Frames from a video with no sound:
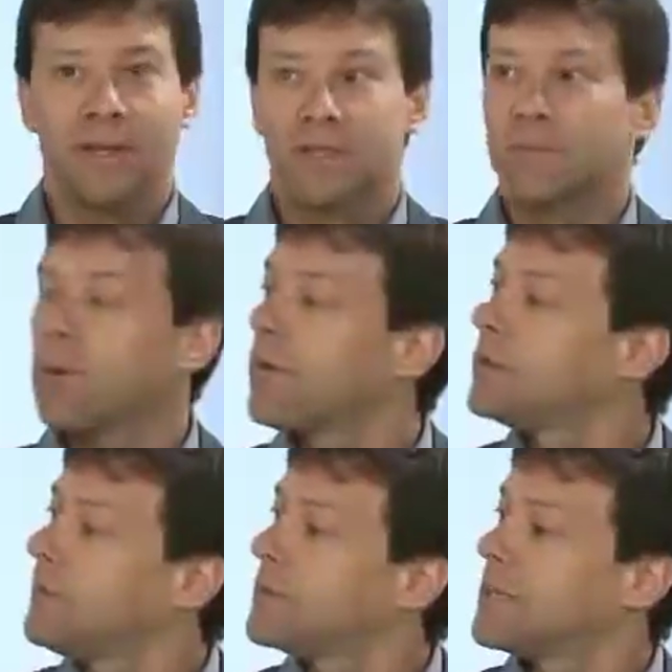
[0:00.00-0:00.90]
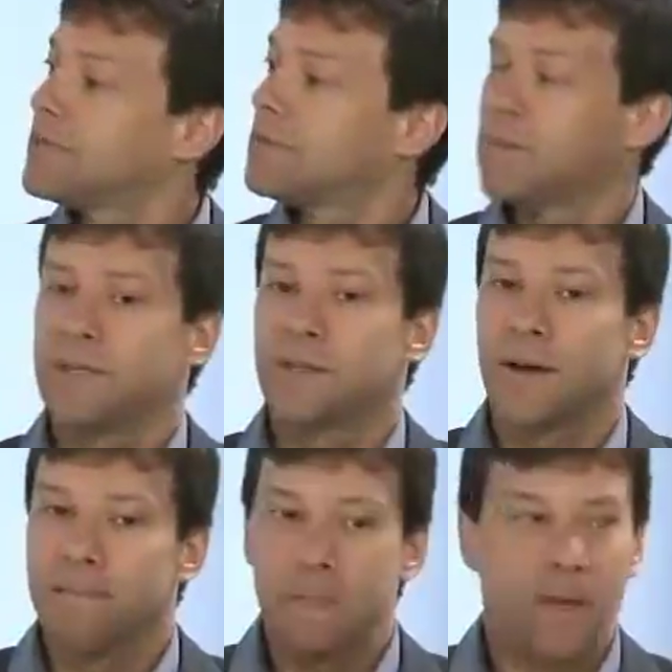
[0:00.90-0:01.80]
in support of that treatment assessment plan is
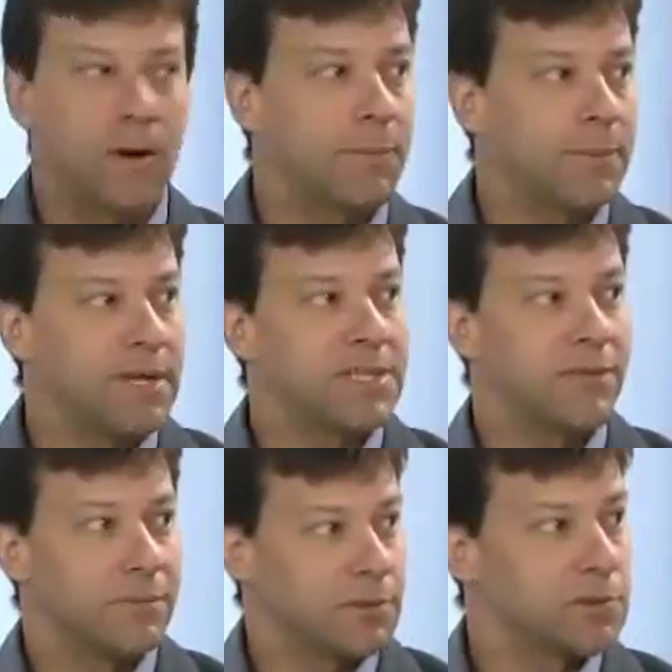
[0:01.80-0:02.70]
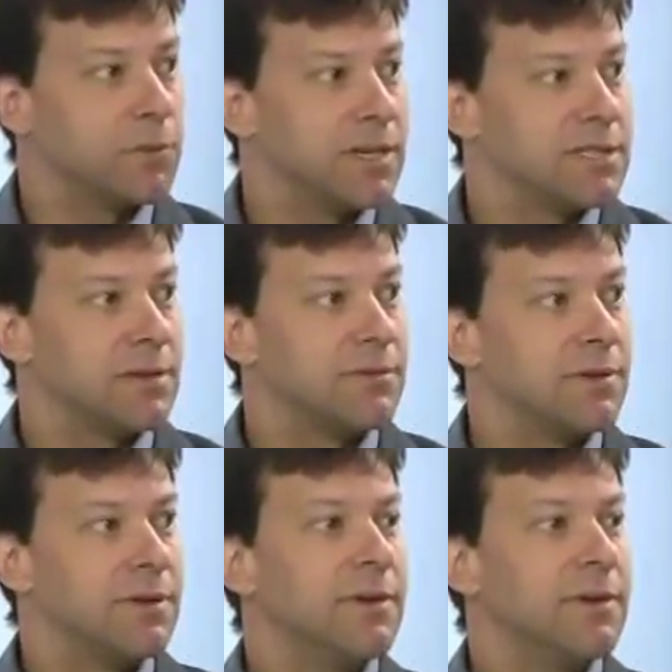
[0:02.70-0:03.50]
not comprehensive and persuasive,